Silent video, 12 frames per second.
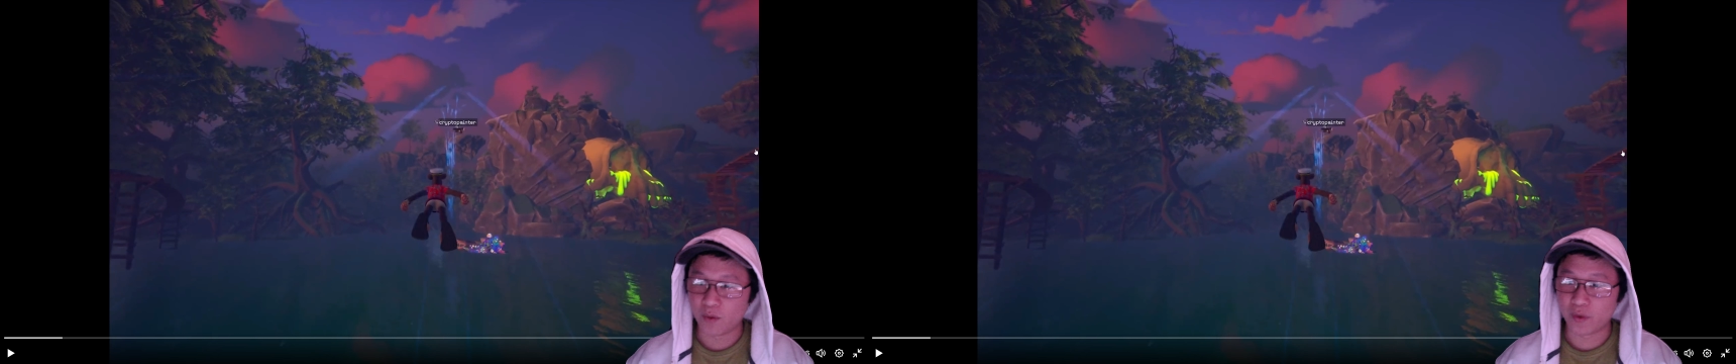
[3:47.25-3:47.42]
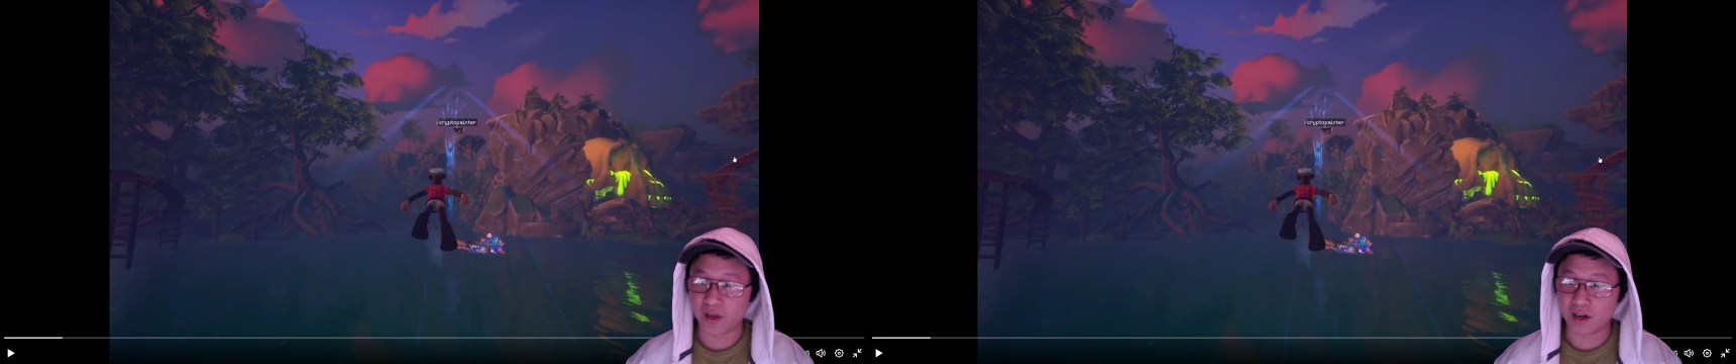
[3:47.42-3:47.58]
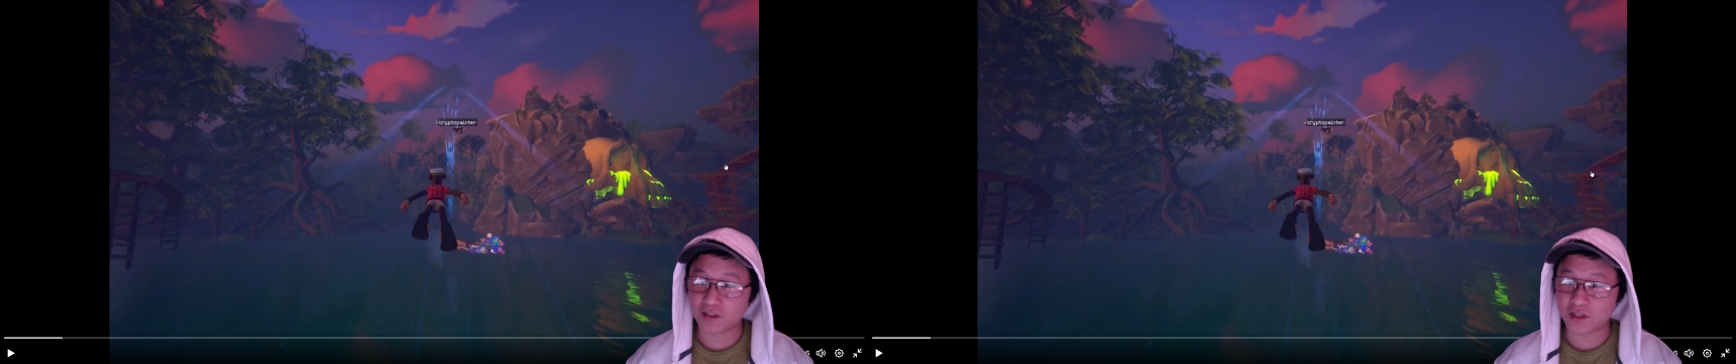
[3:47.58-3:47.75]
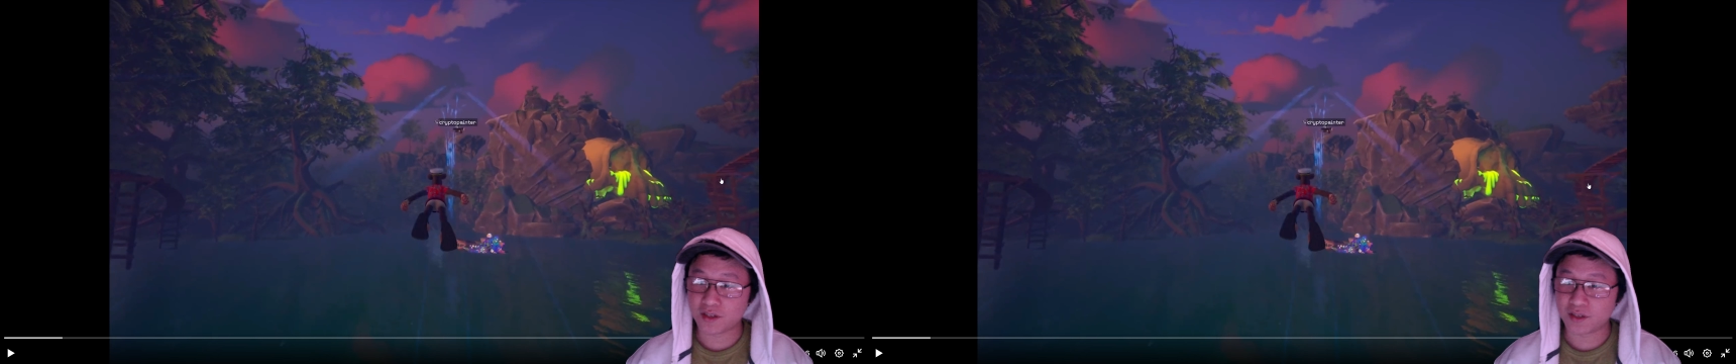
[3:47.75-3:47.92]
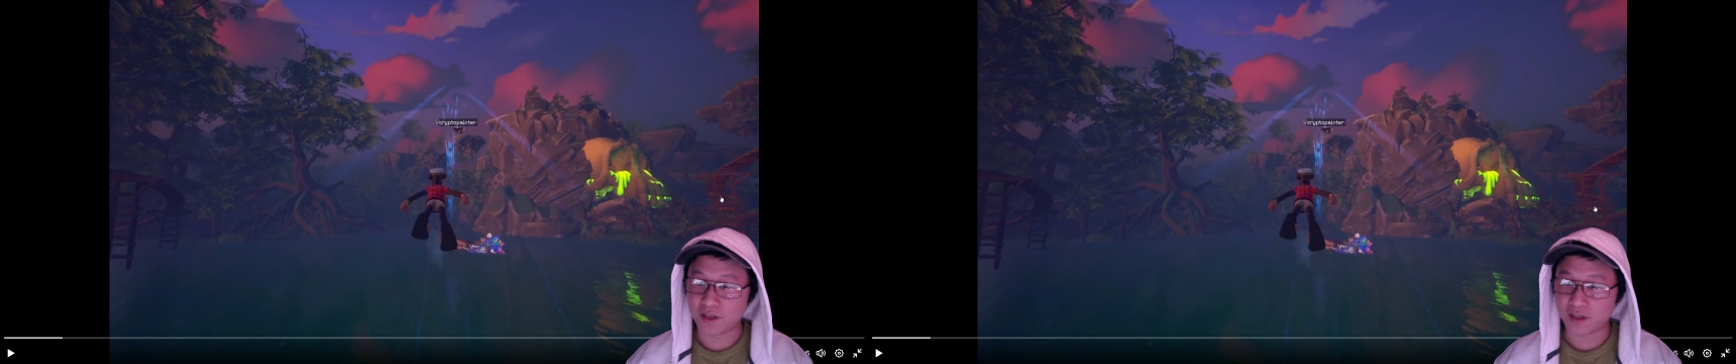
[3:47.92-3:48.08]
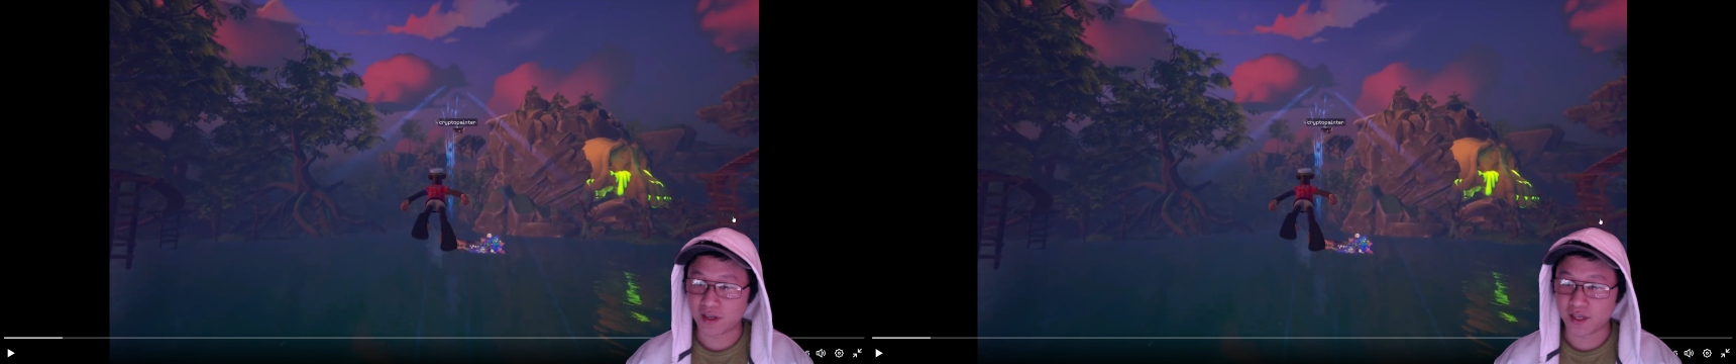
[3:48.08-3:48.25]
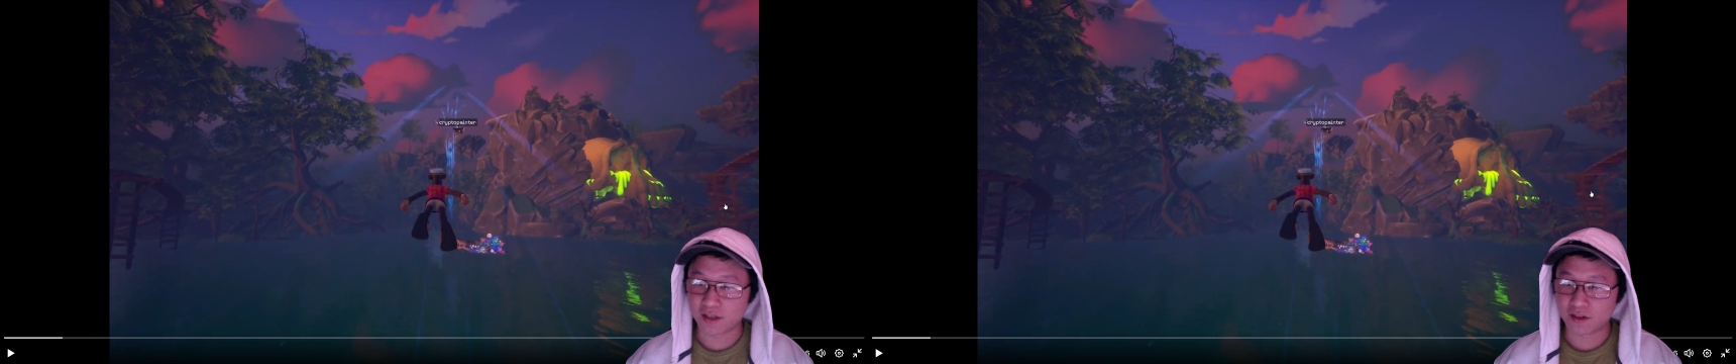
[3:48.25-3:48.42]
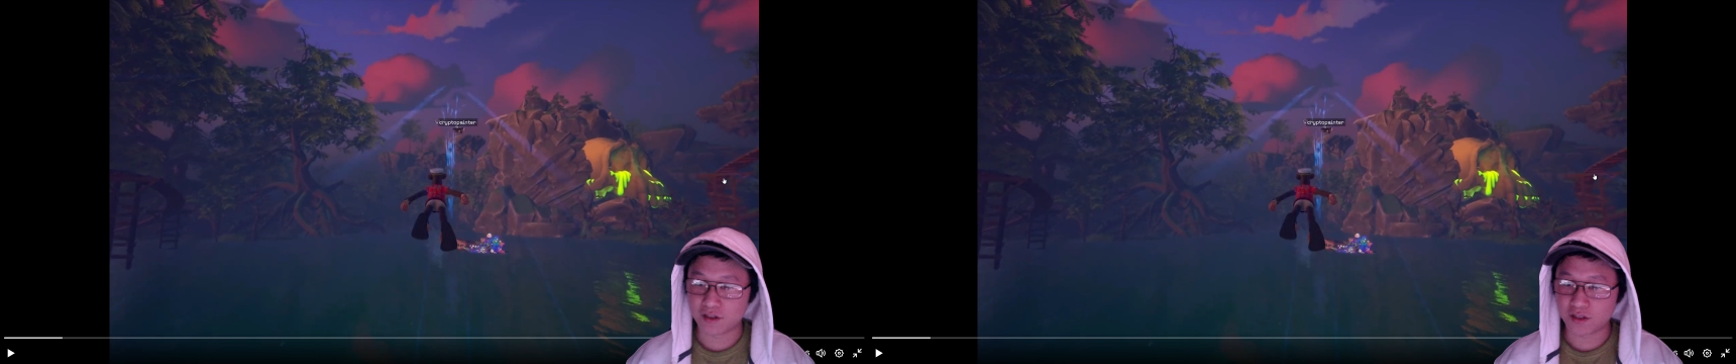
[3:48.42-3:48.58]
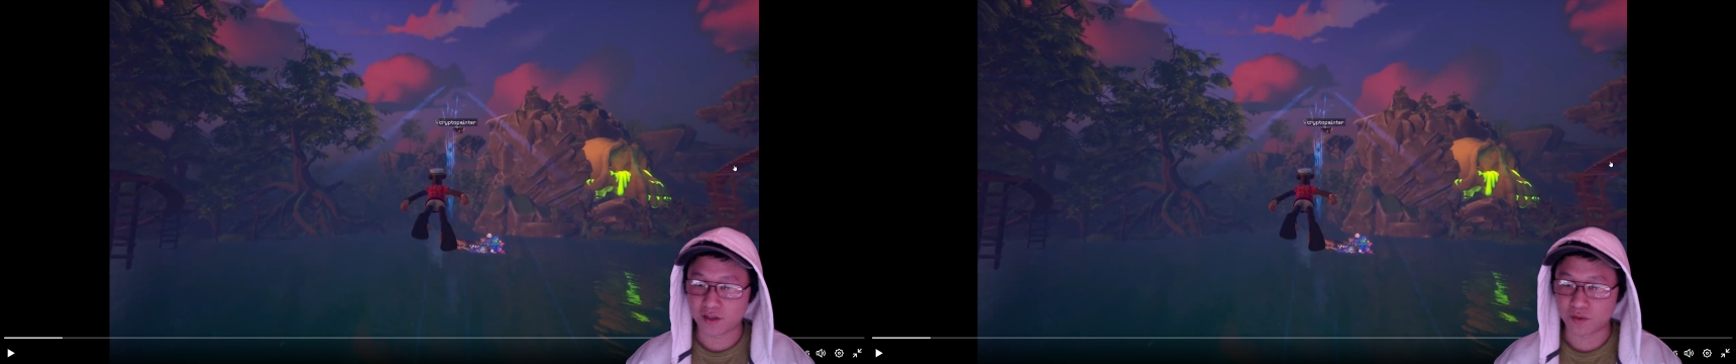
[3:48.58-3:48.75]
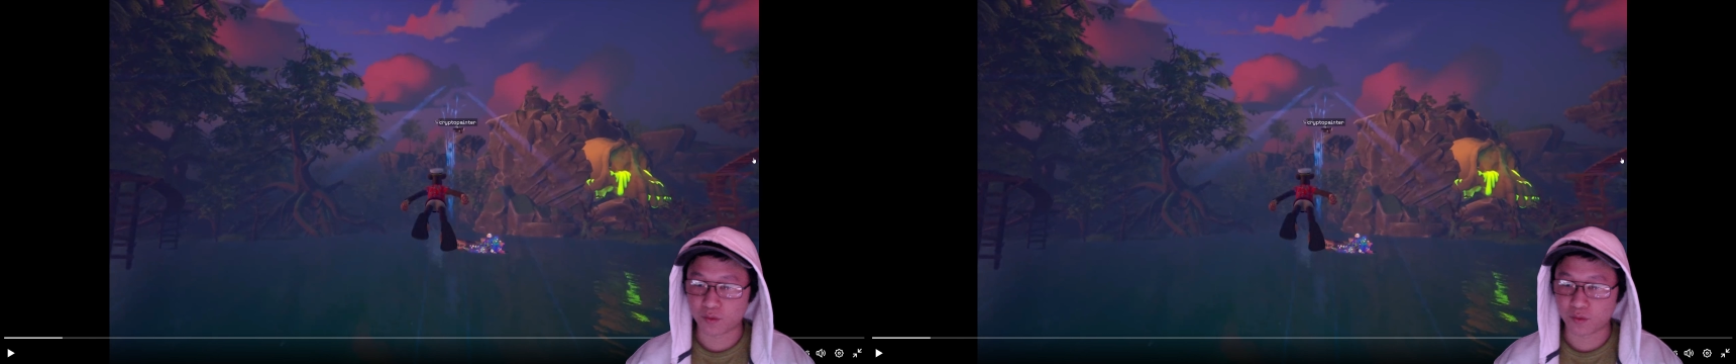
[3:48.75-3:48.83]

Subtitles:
we can also see there's these